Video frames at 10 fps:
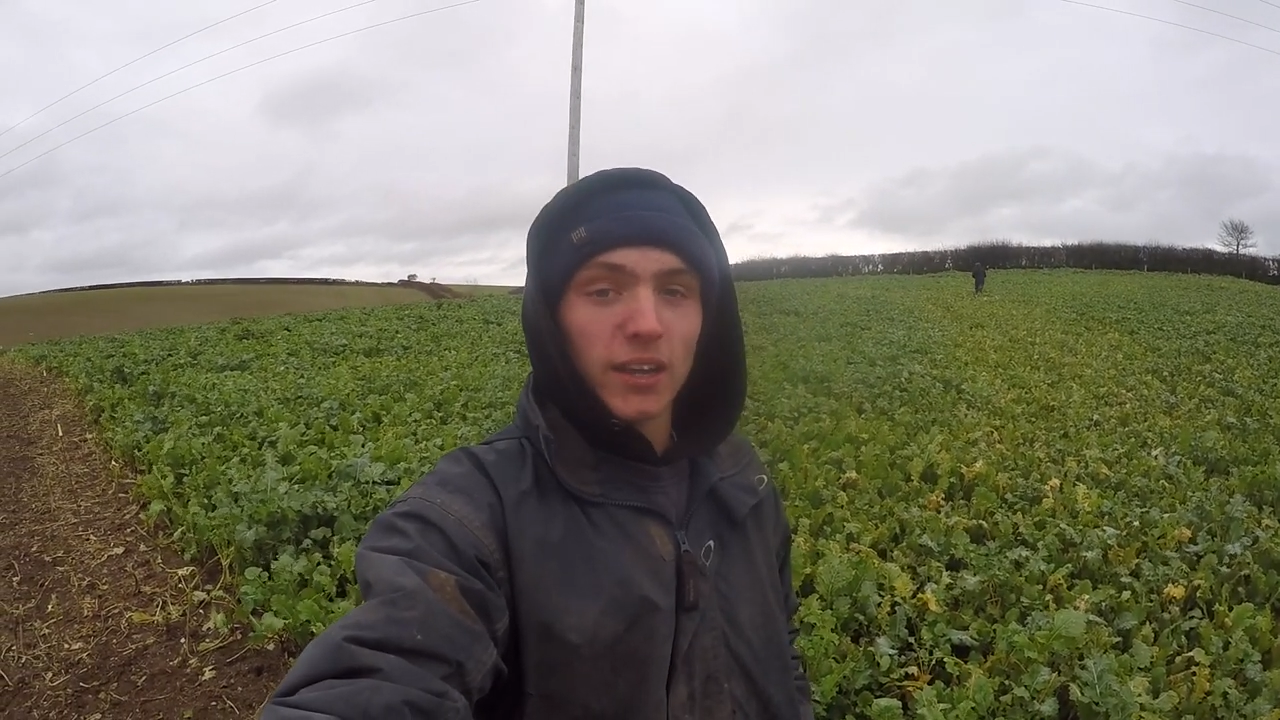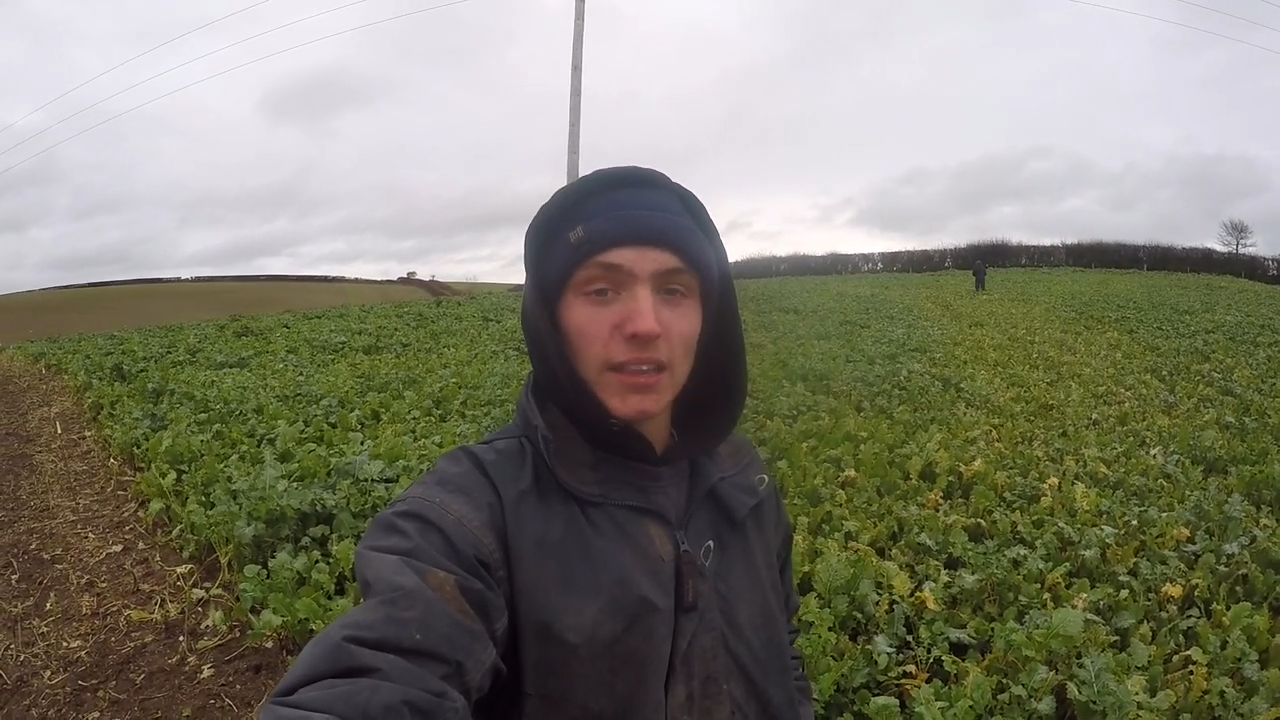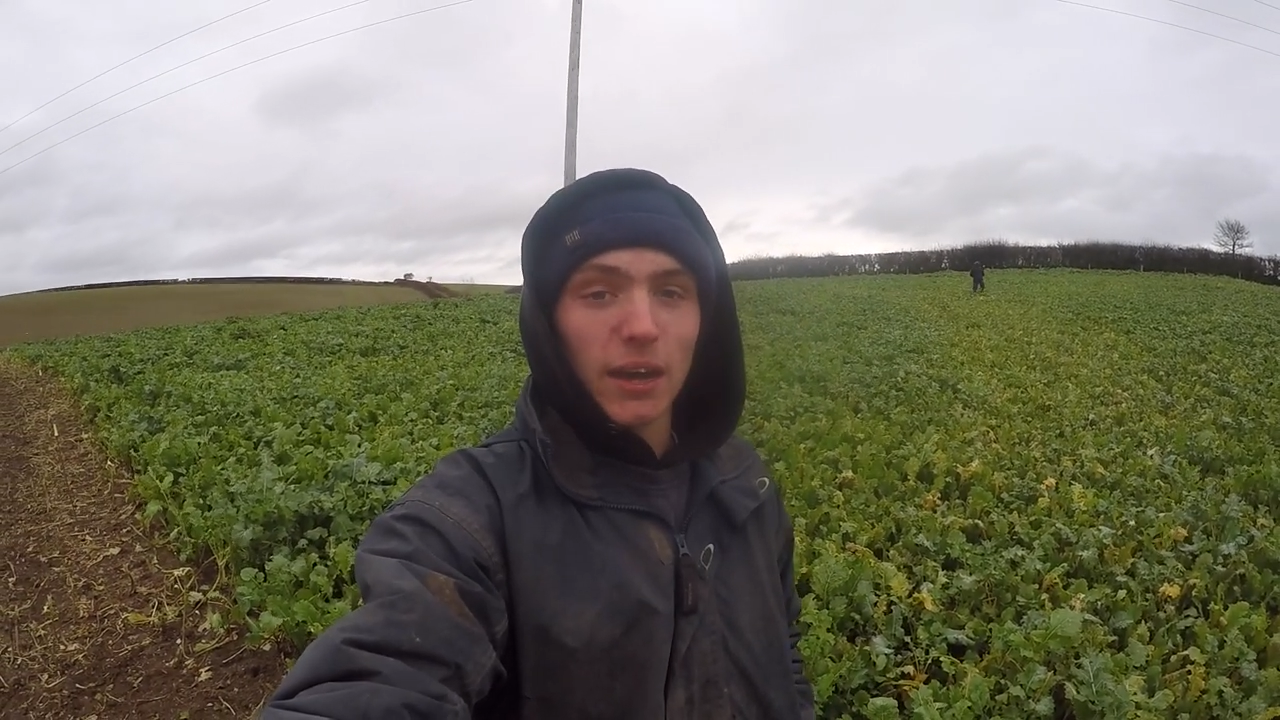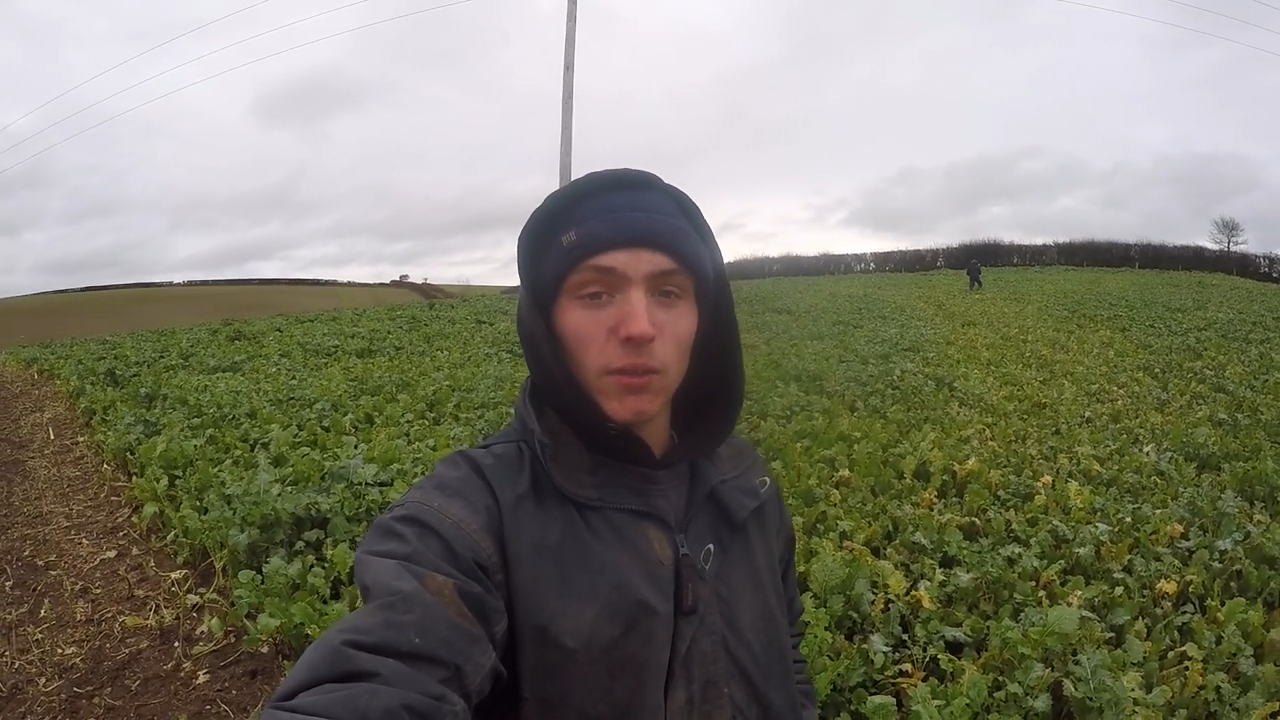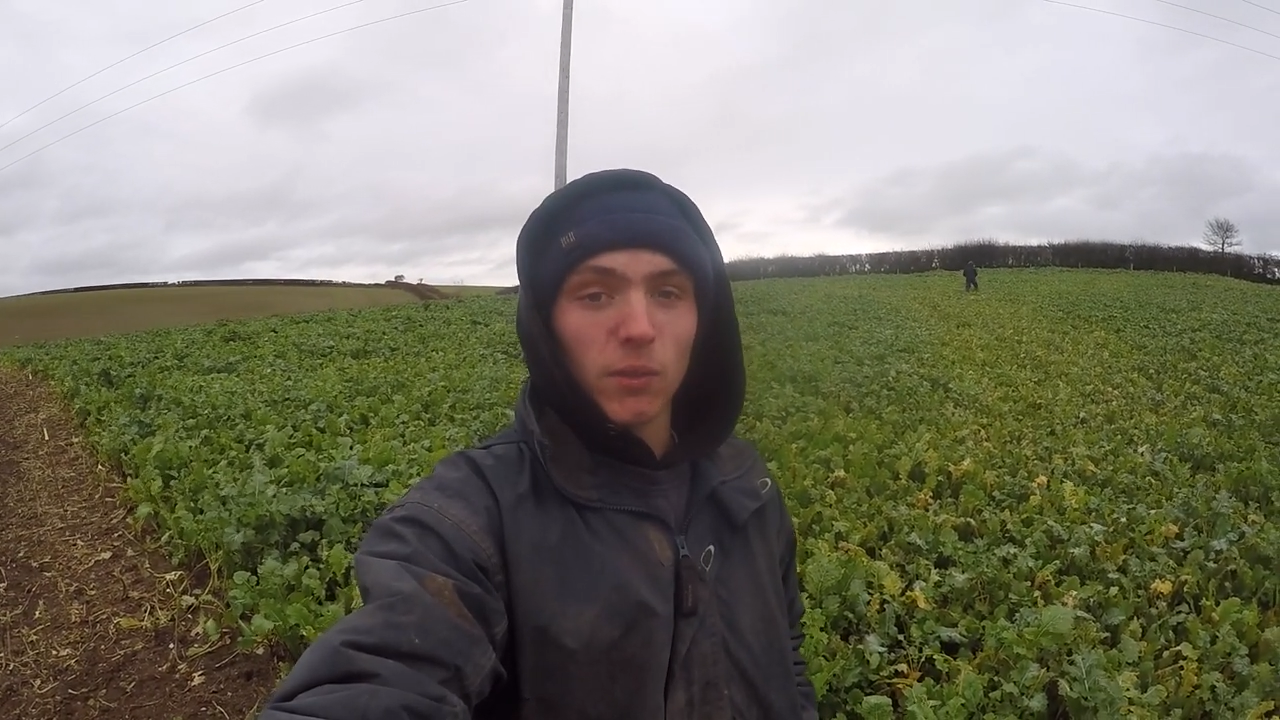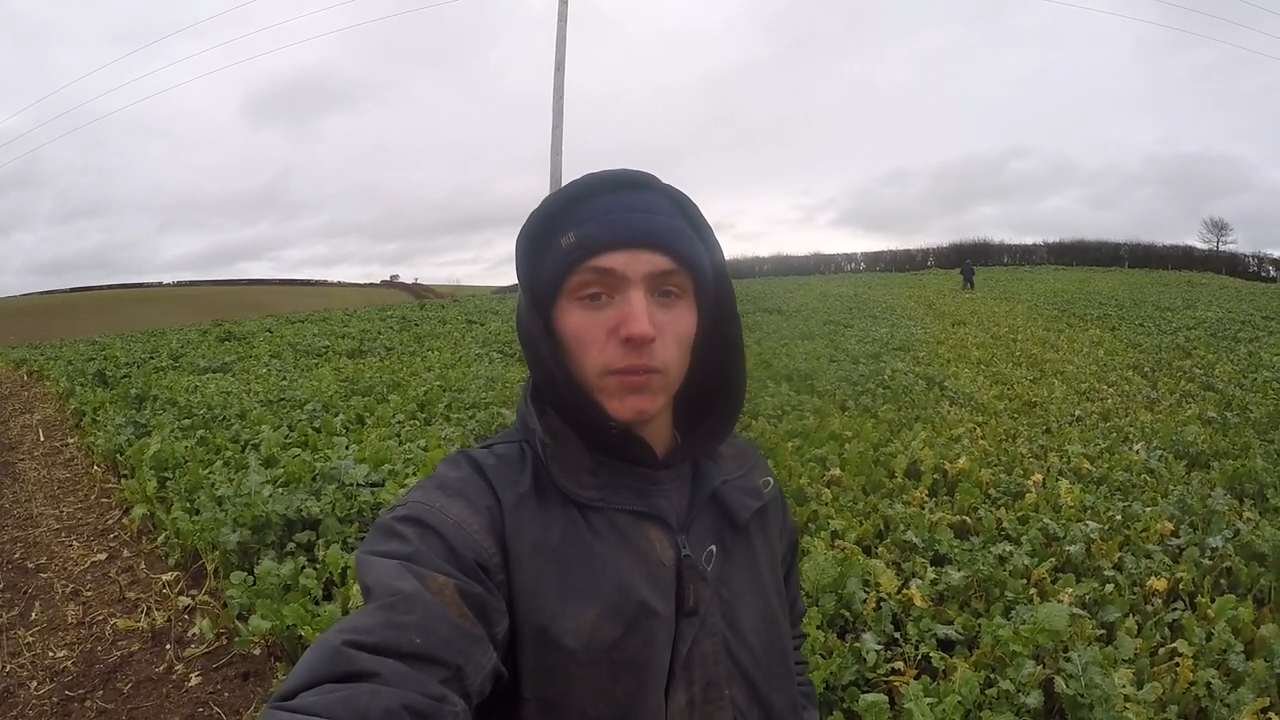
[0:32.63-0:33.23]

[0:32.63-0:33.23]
down